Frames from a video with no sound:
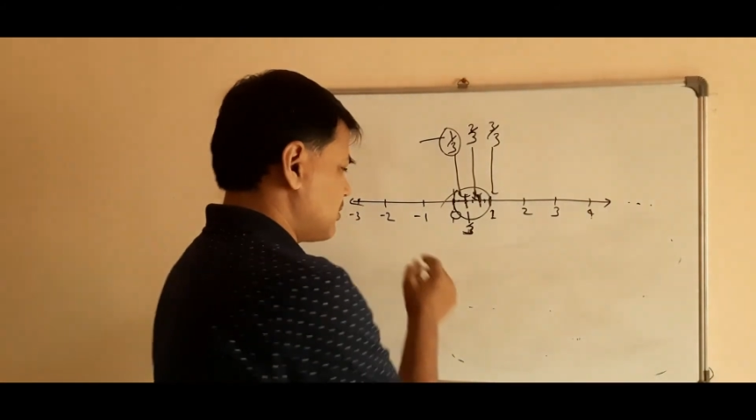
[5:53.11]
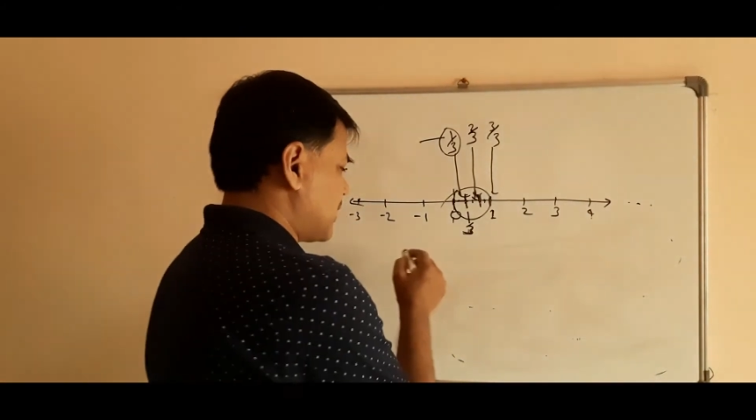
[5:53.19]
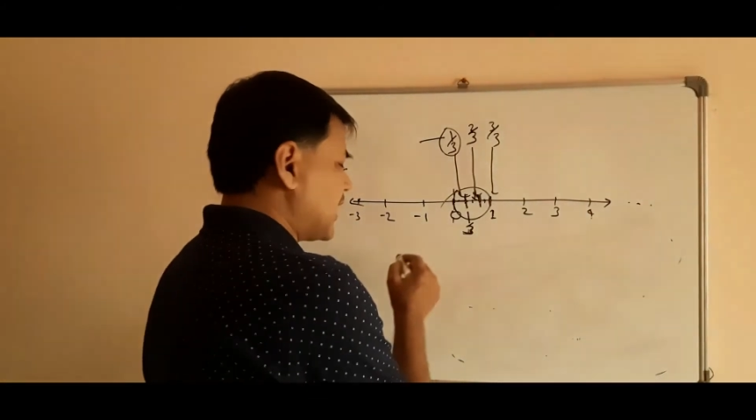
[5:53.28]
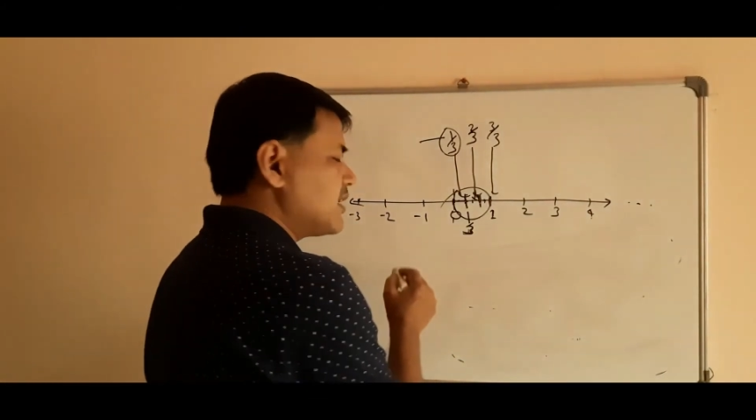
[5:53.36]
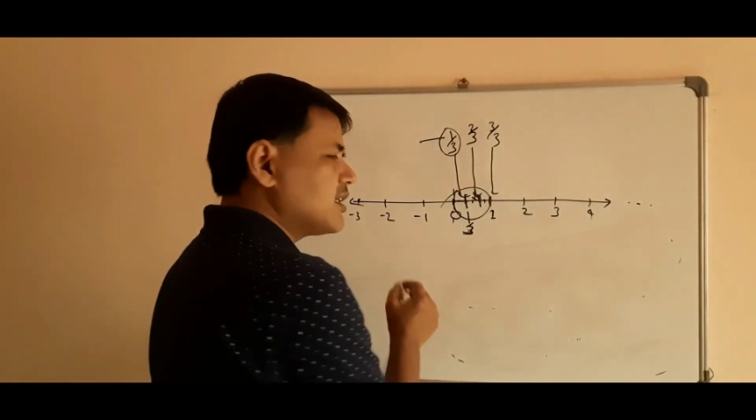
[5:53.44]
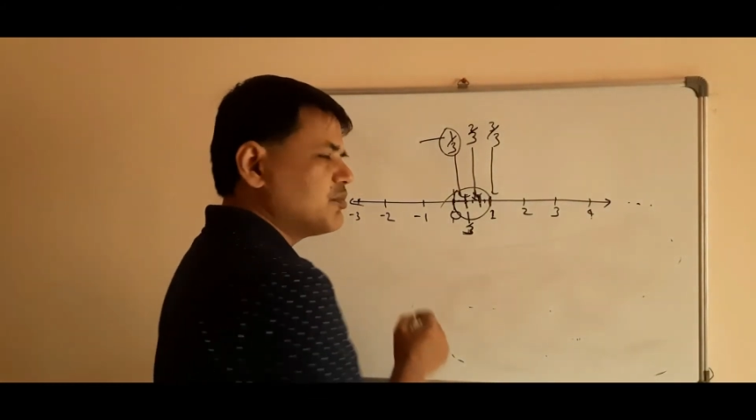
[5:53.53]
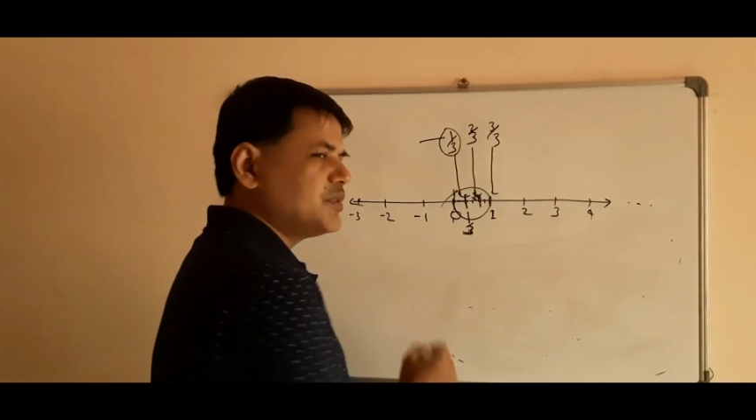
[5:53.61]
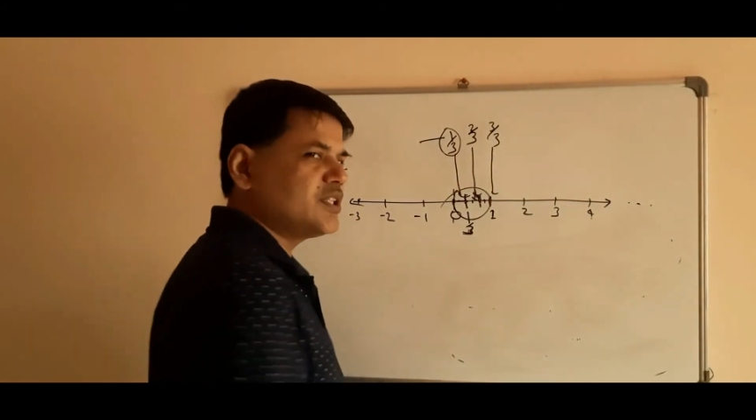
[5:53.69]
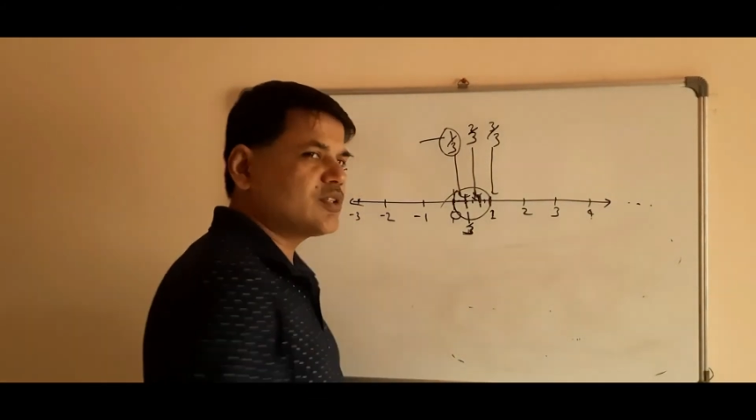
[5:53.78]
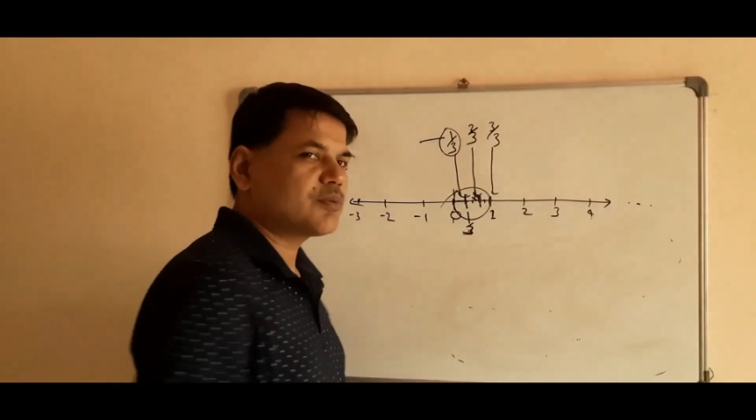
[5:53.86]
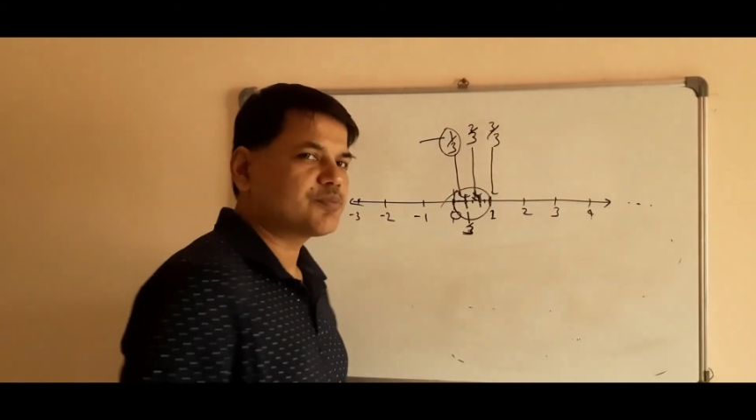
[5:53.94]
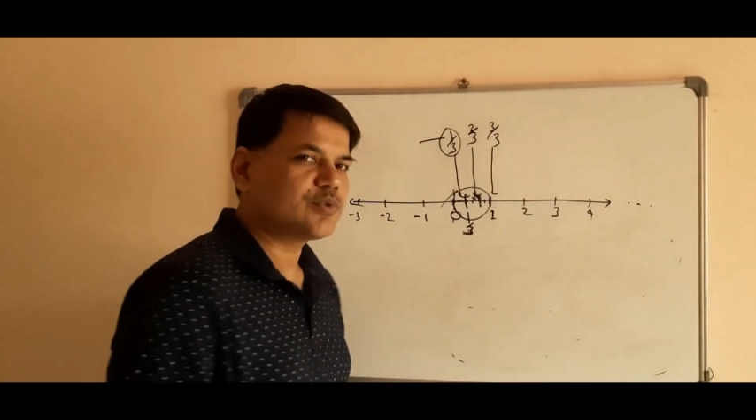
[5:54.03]
find the mean
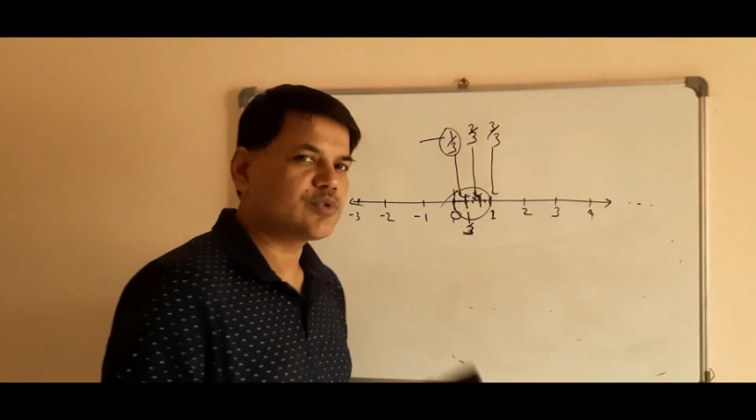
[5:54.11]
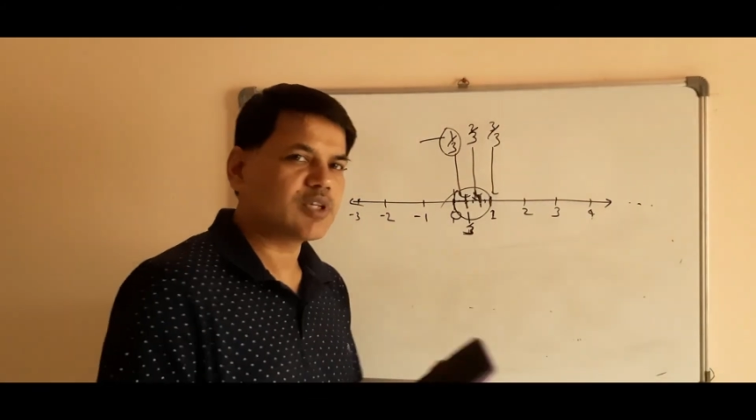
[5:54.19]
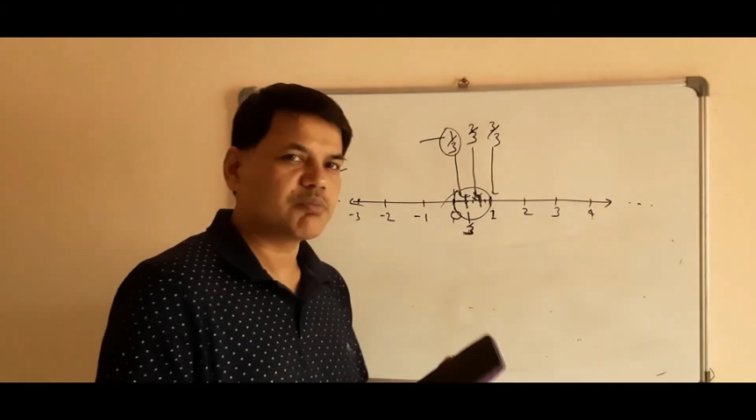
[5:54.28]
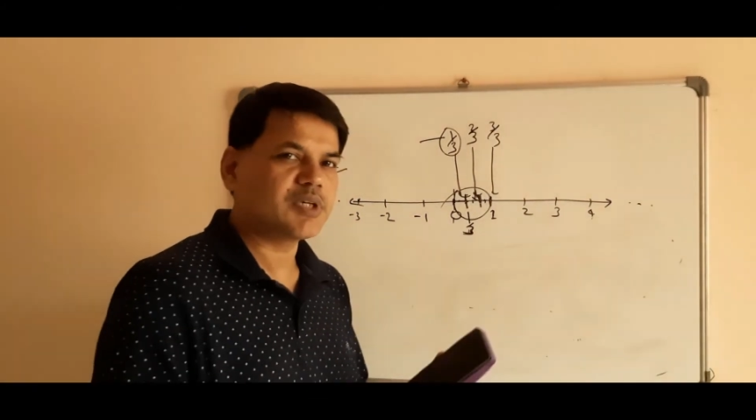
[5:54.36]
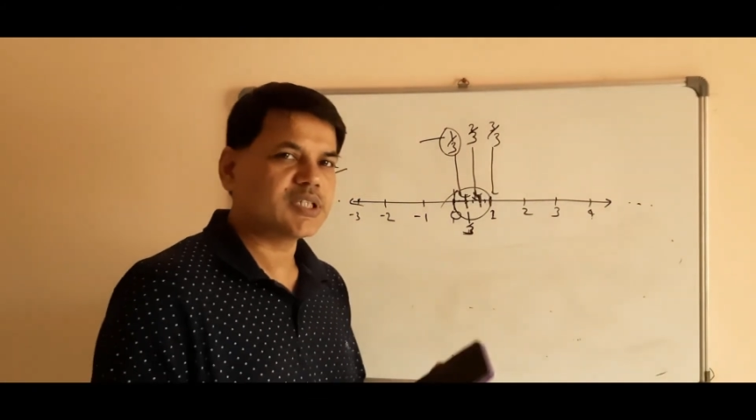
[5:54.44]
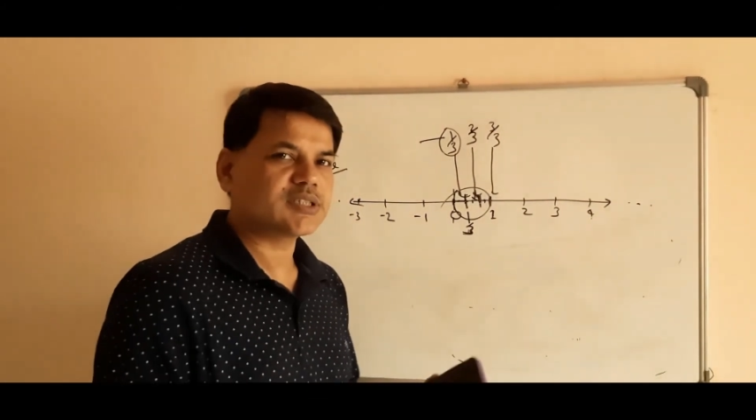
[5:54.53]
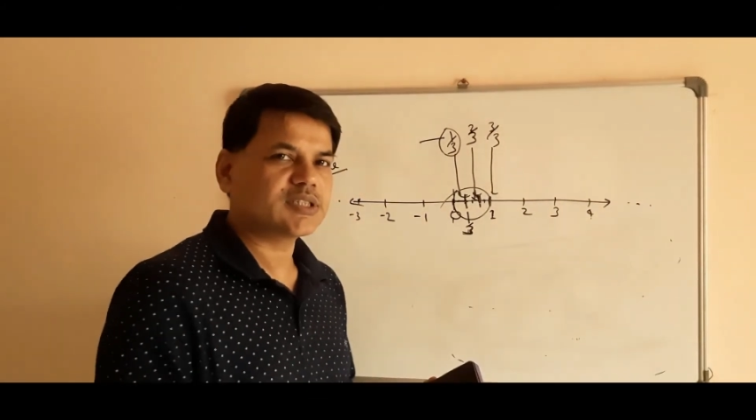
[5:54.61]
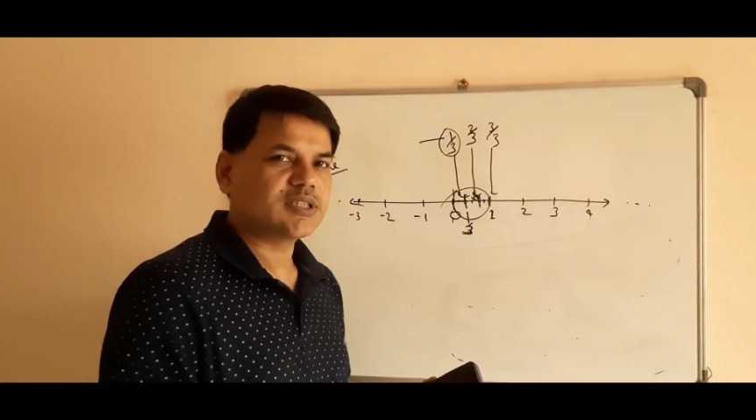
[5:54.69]
of two numbers,